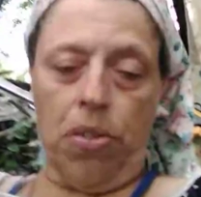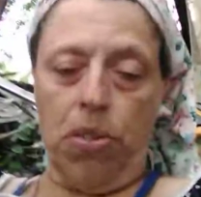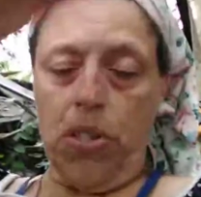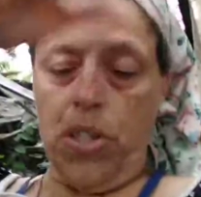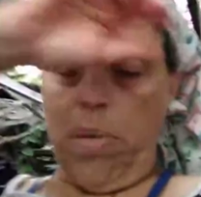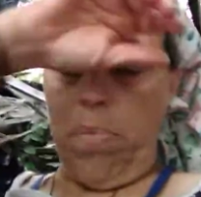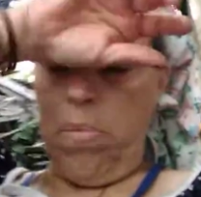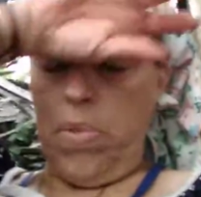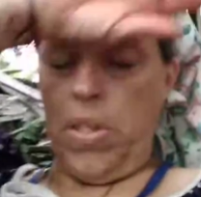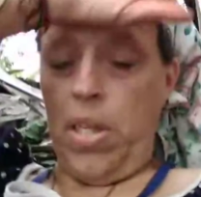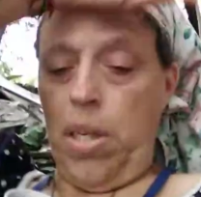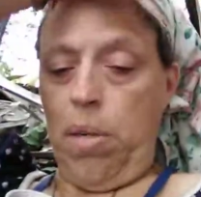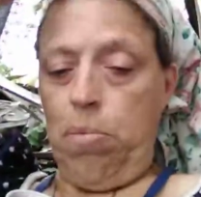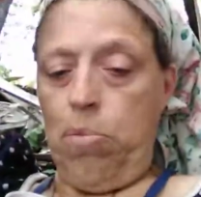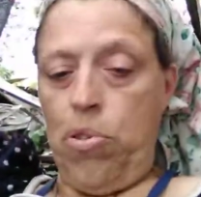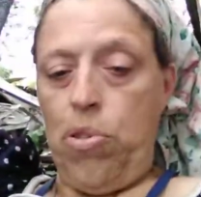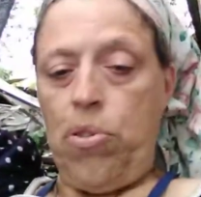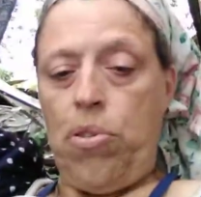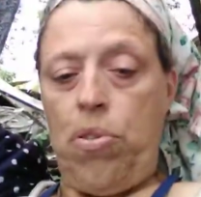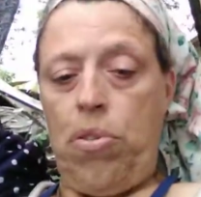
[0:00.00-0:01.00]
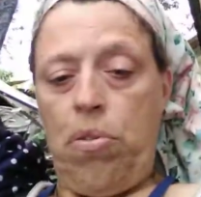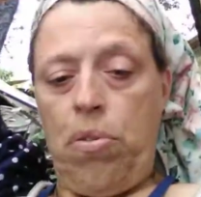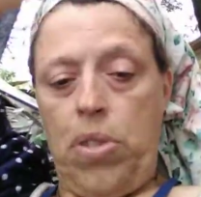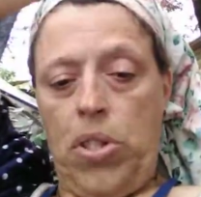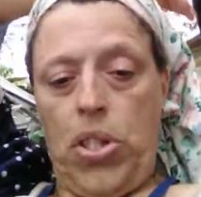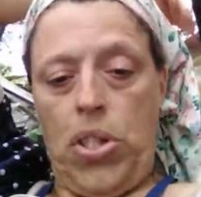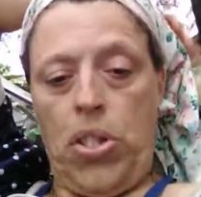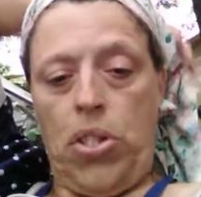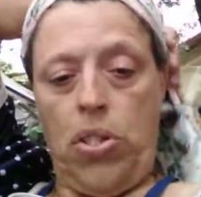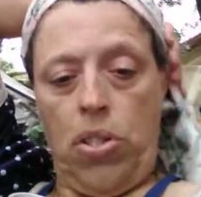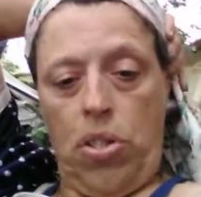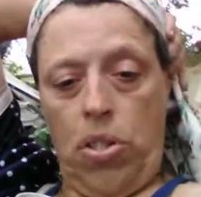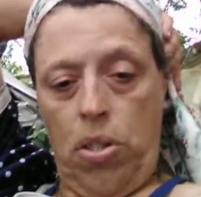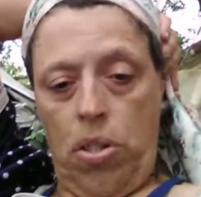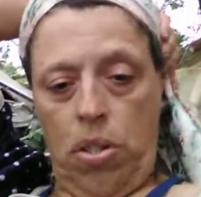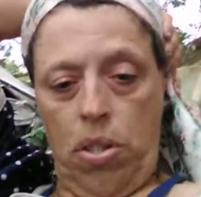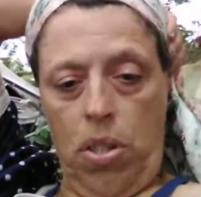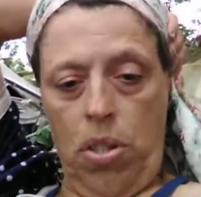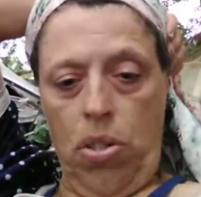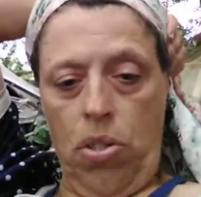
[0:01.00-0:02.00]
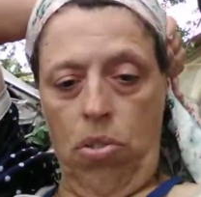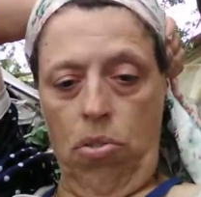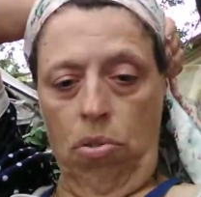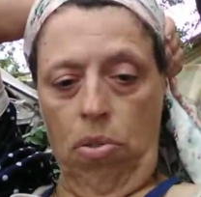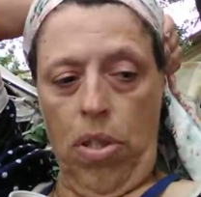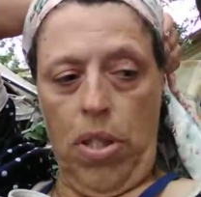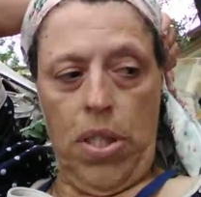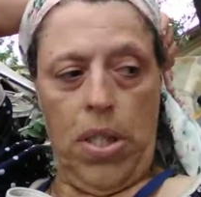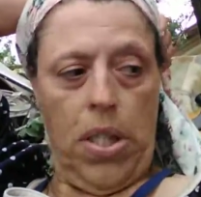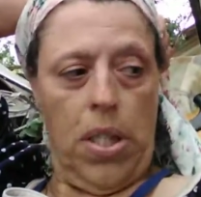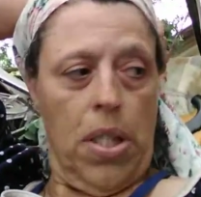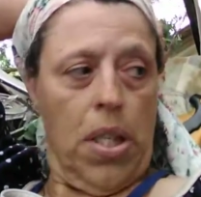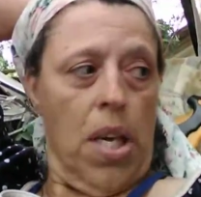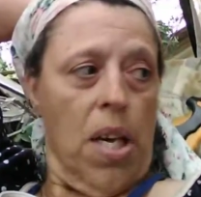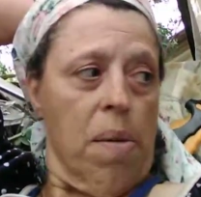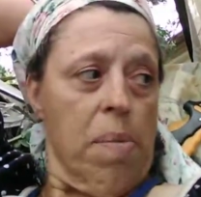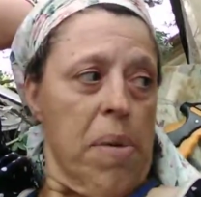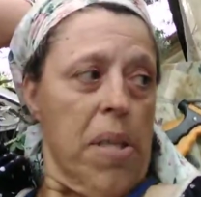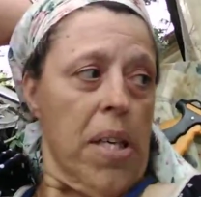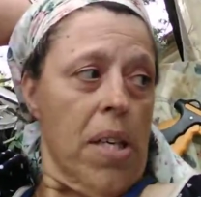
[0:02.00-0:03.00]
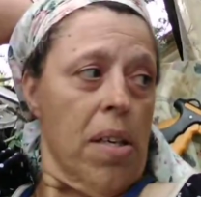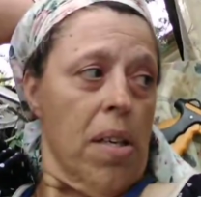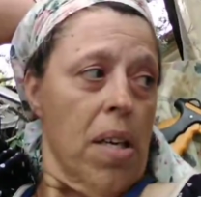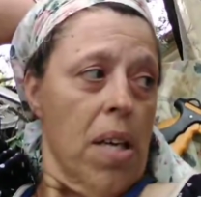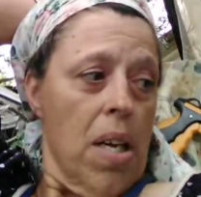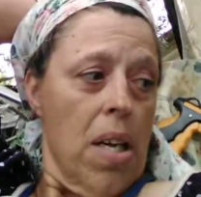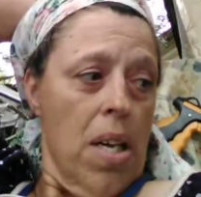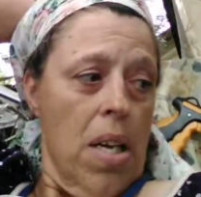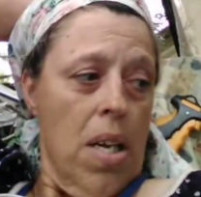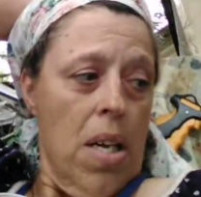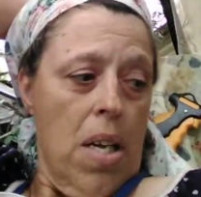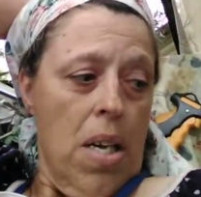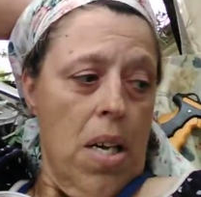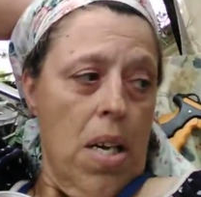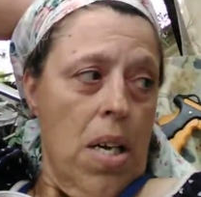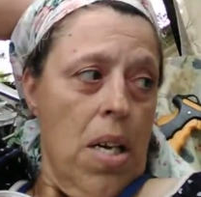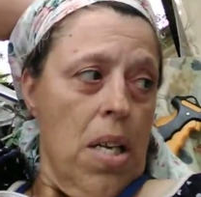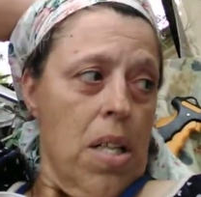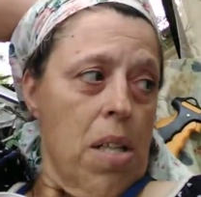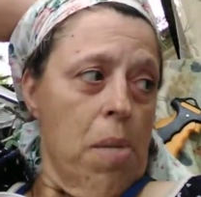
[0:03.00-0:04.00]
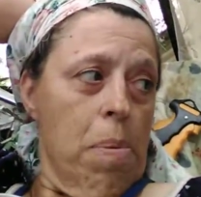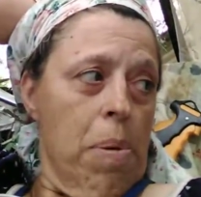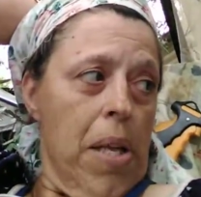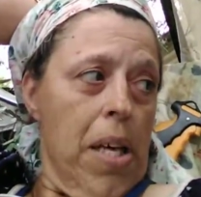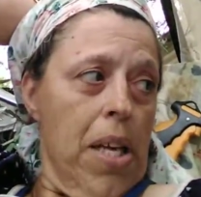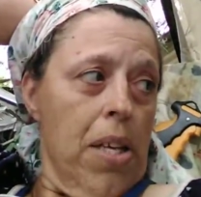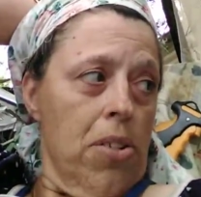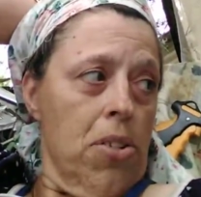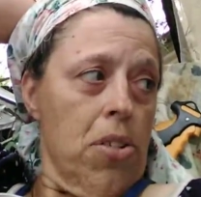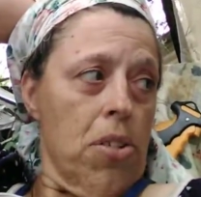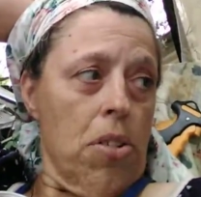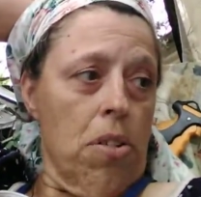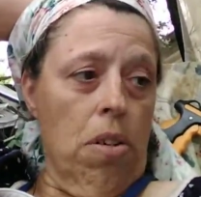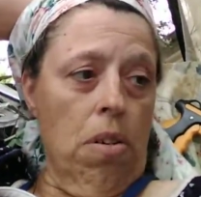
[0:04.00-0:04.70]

or someone comes through and just destroys it. I mean, the plants are